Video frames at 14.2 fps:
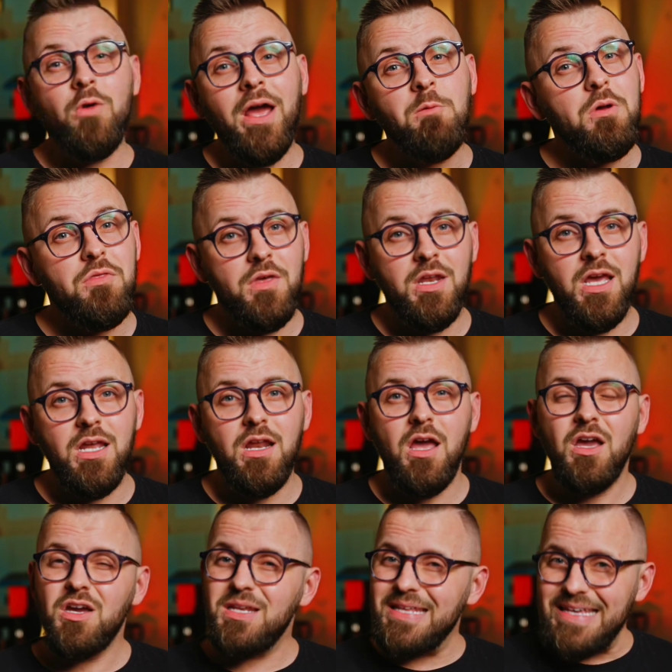red within it
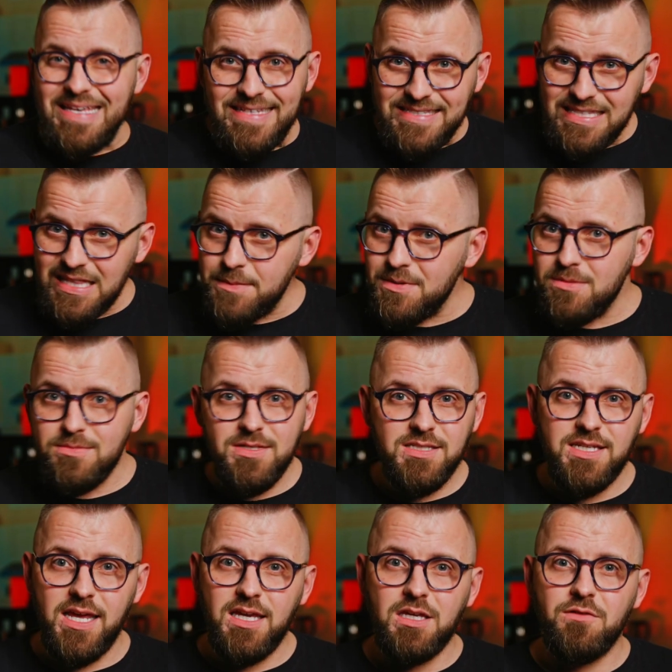could easily be
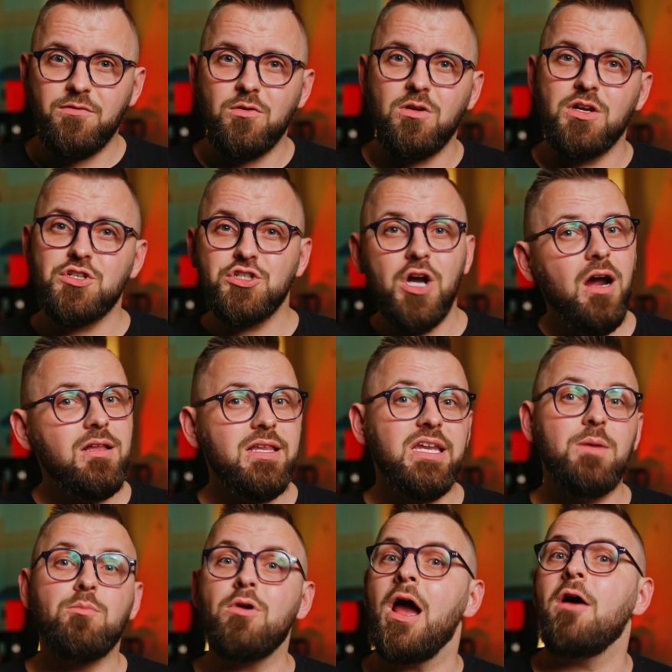mistaken for a
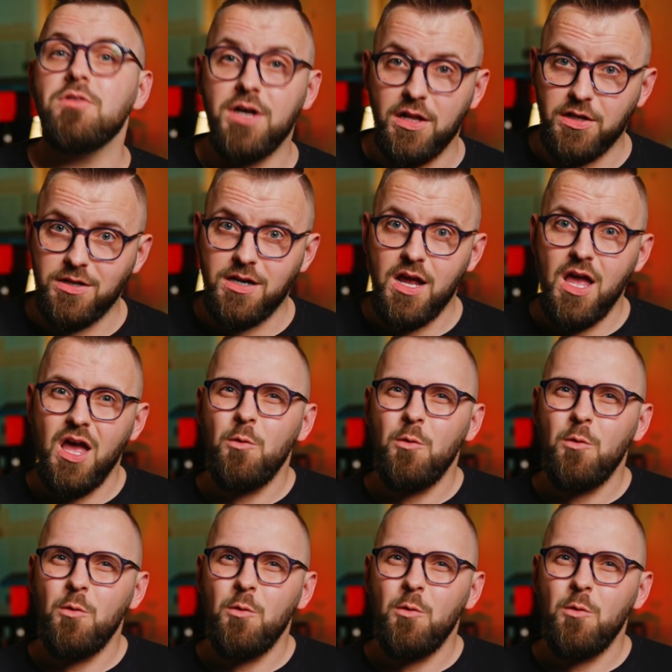chocolatey brown color,